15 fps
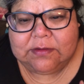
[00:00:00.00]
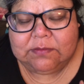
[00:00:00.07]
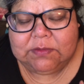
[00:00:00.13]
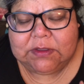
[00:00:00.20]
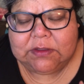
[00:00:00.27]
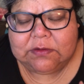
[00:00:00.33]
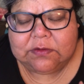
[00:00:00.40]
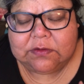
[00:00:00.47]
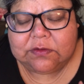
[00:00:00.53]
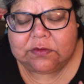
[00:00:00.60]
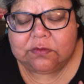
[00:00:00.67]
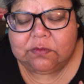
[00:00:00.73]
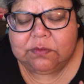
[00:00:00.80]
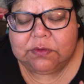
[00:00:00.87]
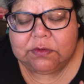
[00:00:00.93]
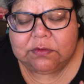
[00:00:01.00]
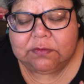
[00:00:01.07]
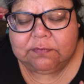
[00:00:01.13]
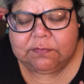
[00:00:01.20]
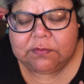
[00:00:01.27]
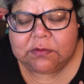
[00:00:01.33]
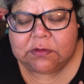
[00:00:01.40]
because it's so
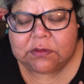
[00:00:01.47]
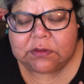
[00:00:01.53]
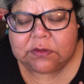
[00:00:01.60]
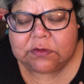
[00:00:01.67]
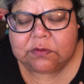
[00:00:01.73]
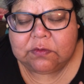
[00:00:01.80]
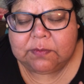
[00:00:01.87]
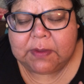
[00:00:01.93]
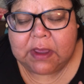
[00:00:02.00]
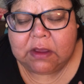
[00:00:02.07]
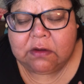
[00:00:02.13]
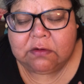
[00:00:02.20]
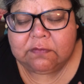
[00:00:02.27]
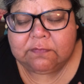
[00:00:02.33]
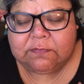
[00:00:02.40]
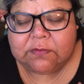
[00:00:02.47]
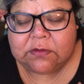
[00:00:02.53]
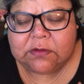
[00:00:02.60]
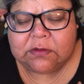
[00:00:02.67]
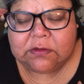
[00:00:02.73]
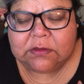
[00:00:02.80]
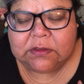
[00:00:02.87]
beautiful and so
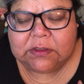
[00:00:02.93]
powerful.